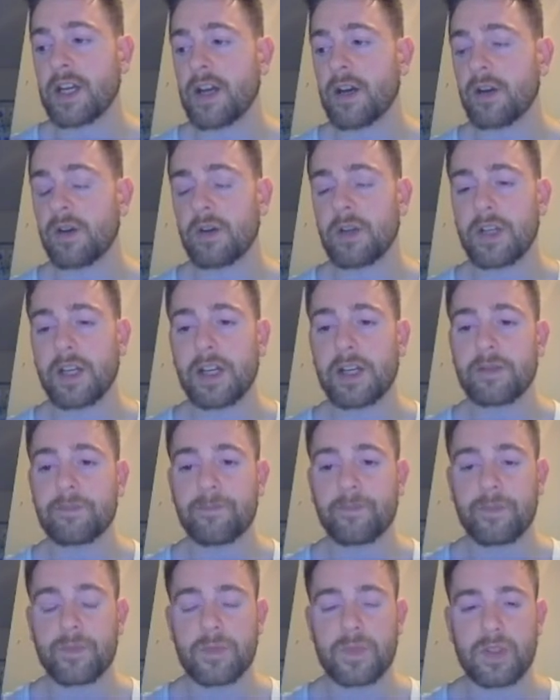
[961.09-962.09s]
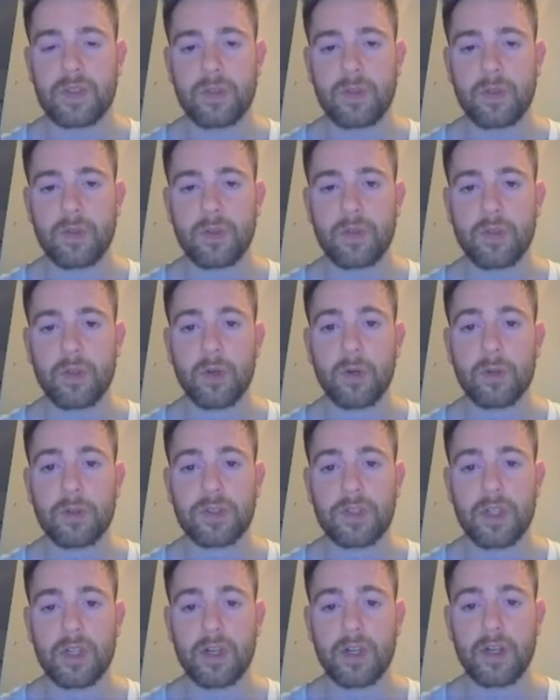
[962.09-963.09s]
out. Okay, so
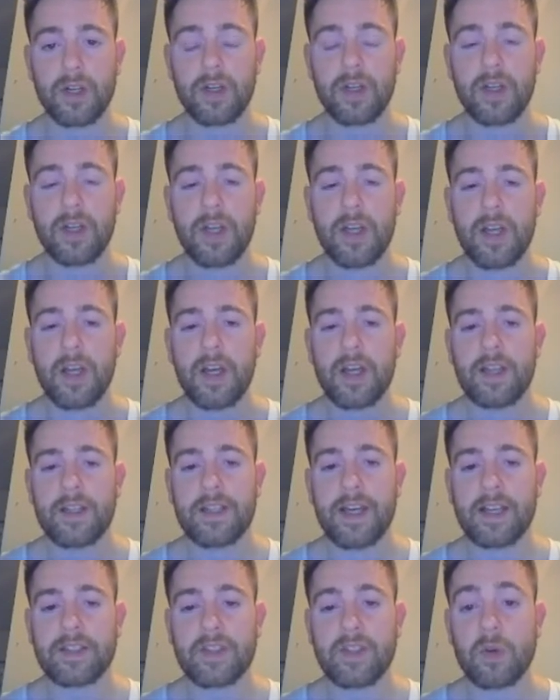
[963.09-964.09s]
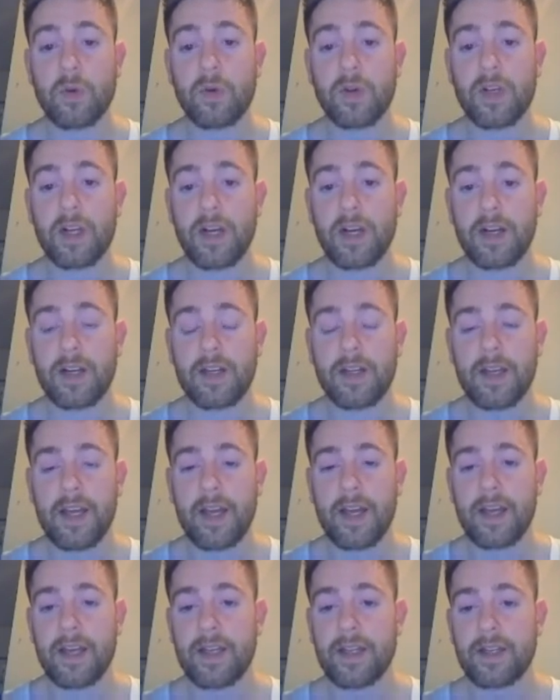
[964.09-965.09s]
that's going on,
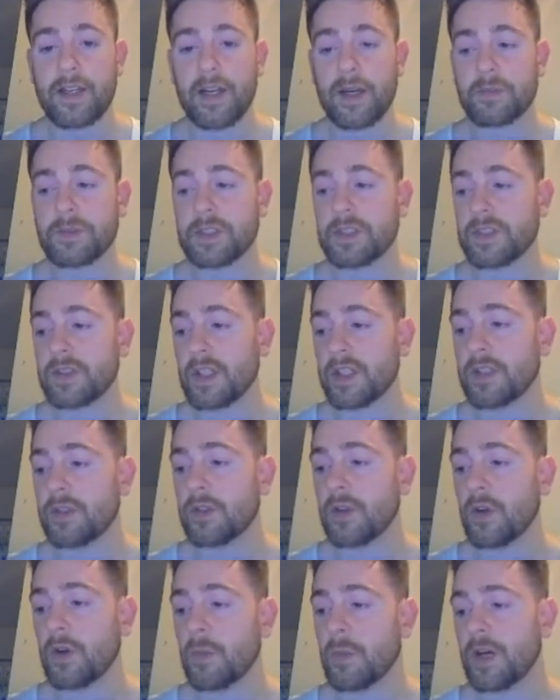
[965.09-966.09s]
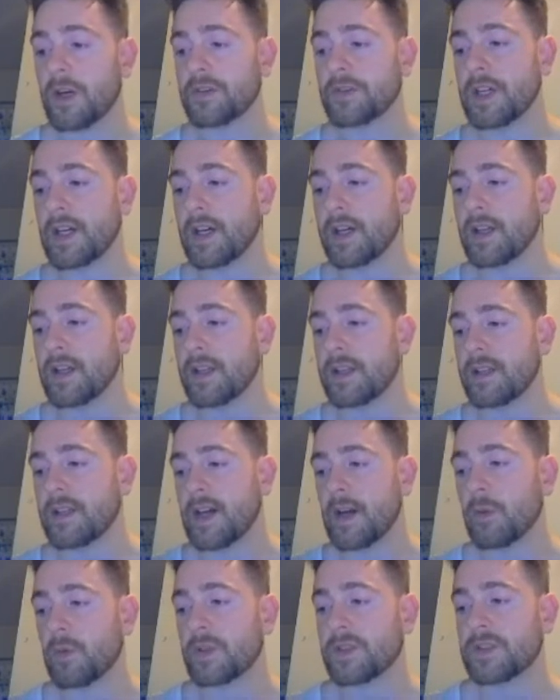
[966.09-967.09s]
and I'm just letting you know about that. And
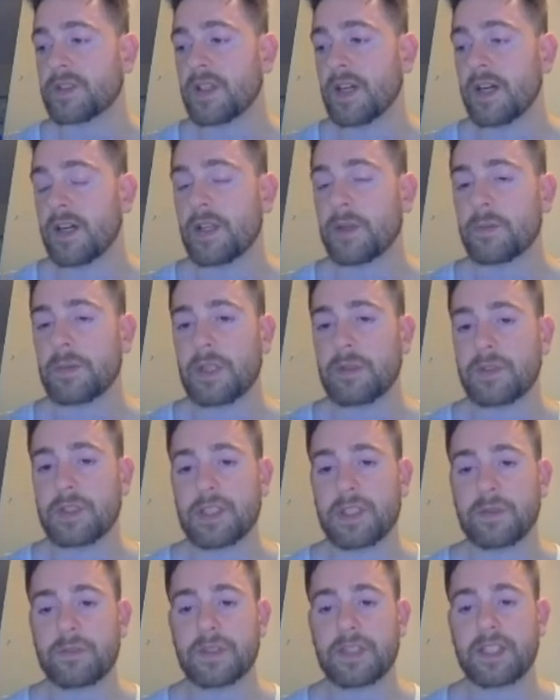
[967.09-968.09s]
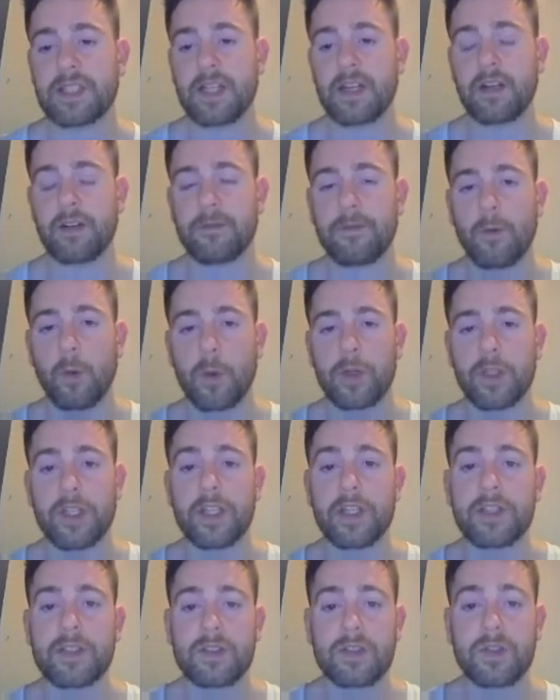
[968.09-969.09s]
that was the item that was shipped to
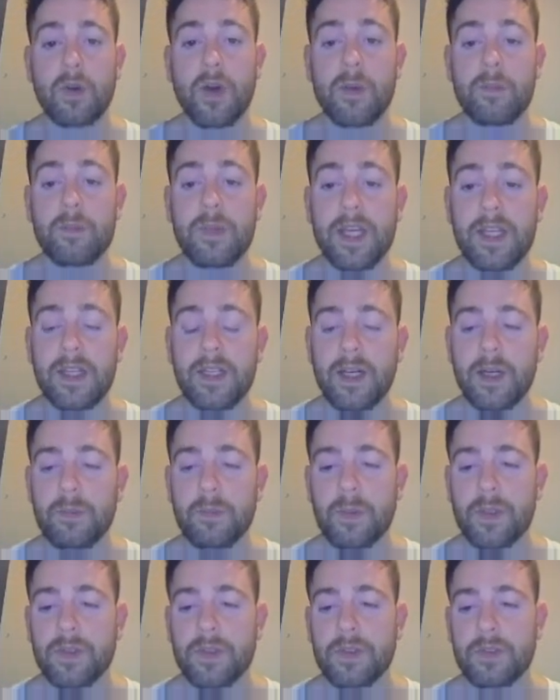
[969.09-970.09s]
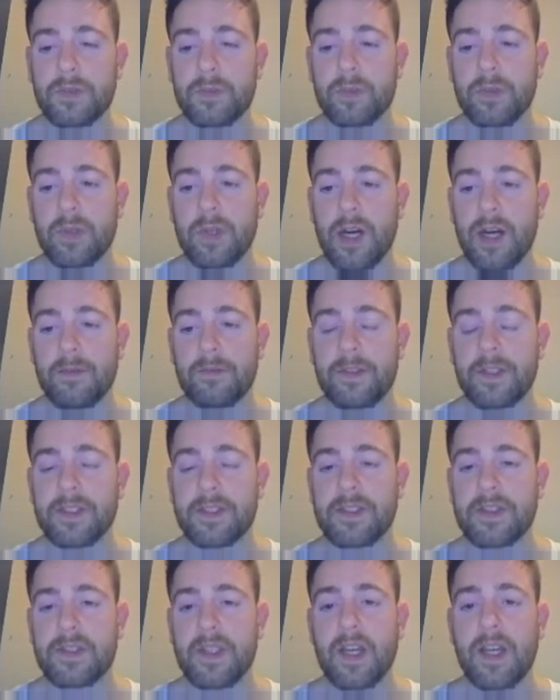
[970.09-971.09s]
California, so I made up with those
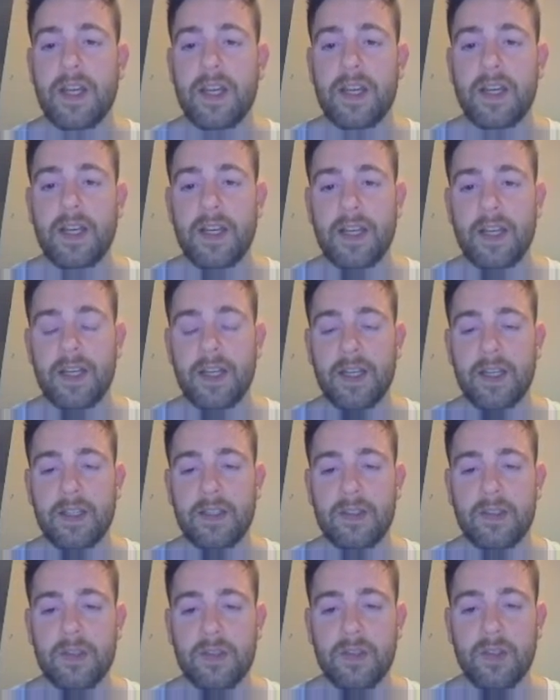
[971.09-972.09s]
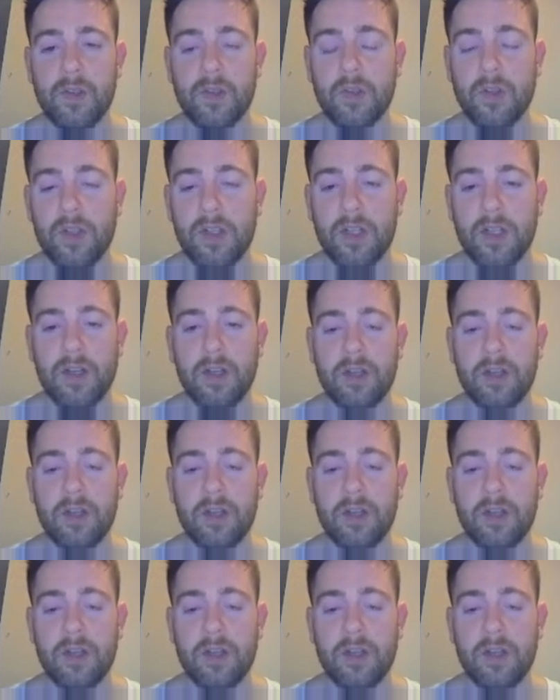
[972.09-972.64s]
profits in the long